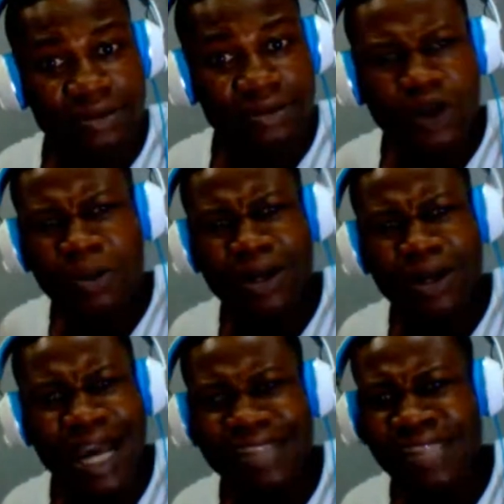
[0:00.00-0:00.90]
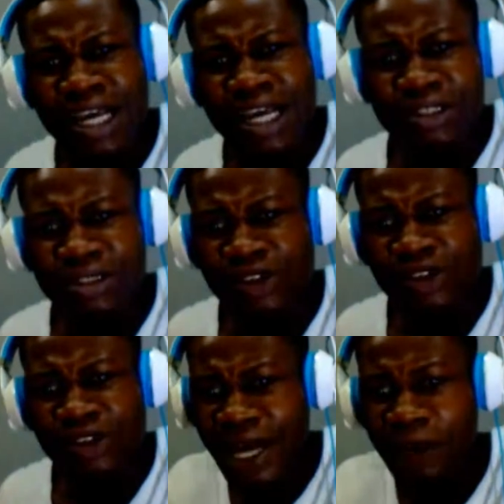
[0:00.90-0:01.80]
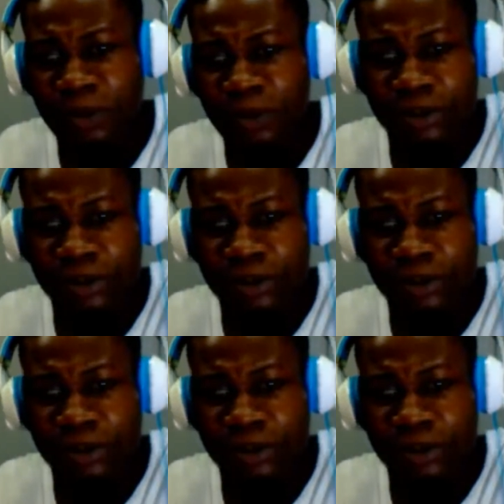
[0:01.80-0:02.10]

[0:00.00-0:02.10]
Come on, guys. Something happened.